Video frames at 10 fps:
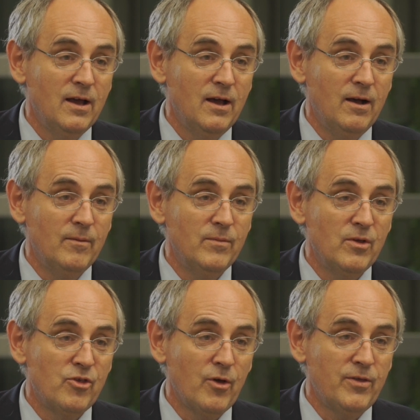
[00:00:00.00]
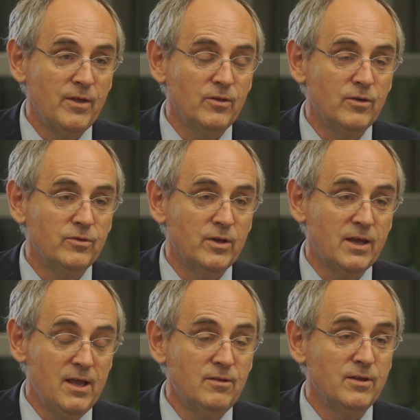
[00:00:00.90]
So I think that the
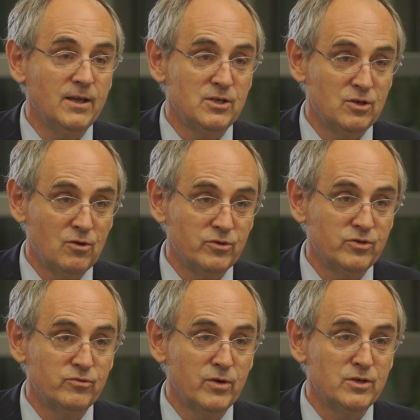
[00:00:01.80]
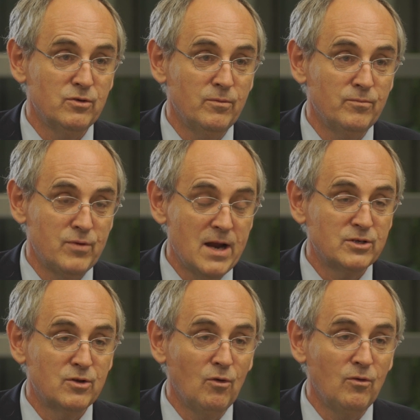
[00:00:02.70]
key thing is to concentrate on
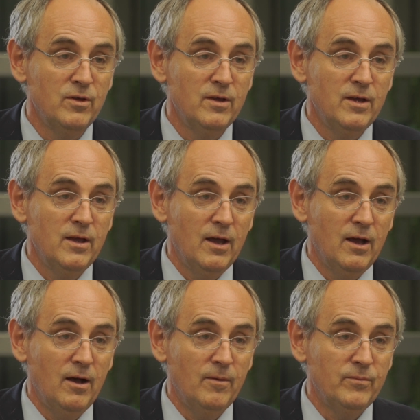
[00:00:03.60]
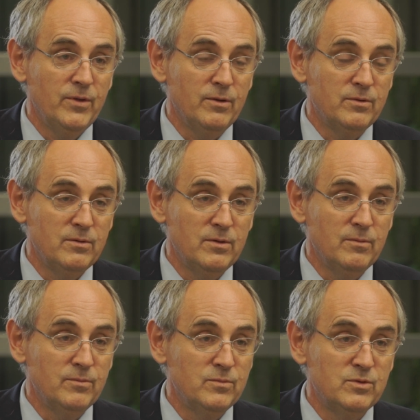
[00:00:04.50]
practical.
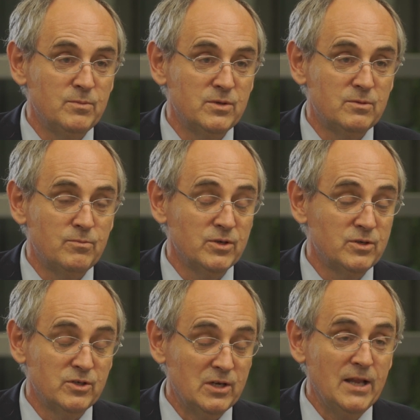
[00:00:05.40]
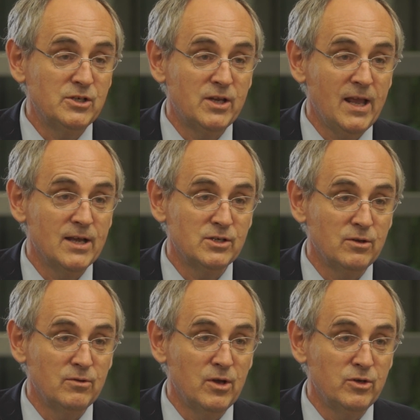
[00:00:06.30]
President Zelensky has
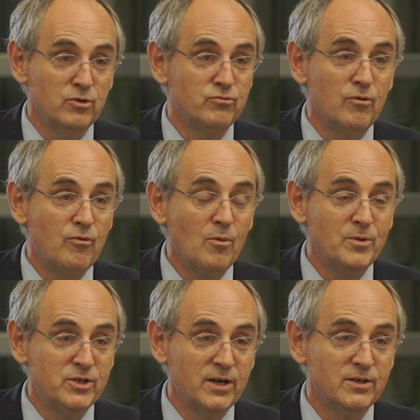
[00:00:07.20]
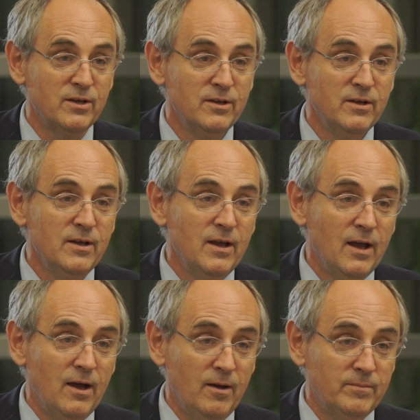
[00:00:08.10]
a good reform agenda.
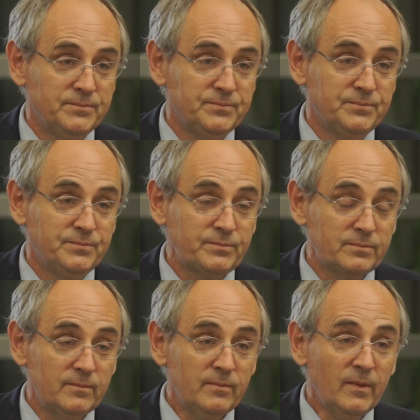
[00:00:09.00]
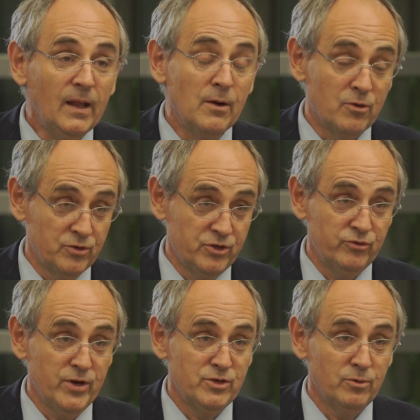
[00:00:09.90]
I'd
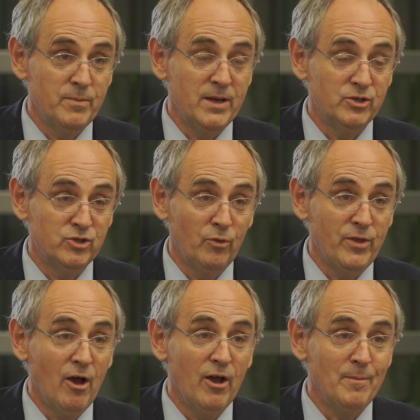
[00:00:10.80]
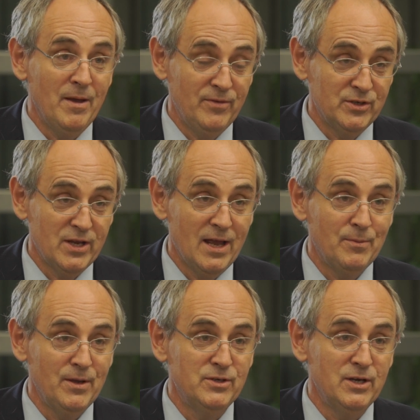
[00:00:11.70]
concentrate on making sure the IMF is
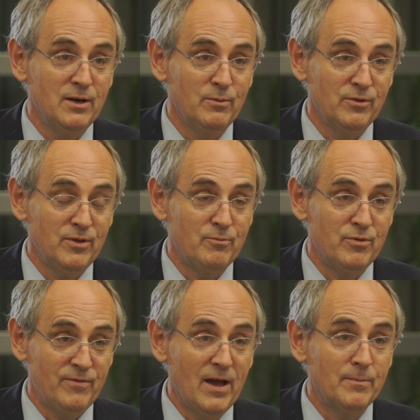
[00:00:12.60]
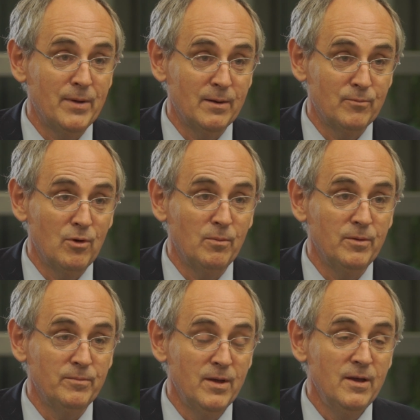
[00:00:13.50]
happy, dealing with the Privatbank
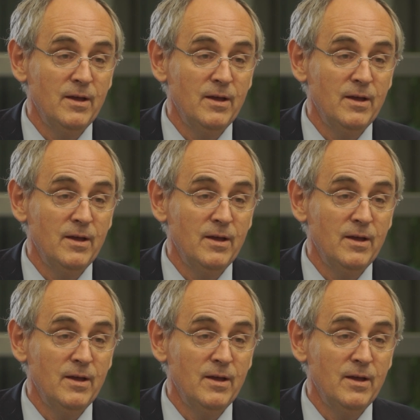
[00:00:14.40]
problem,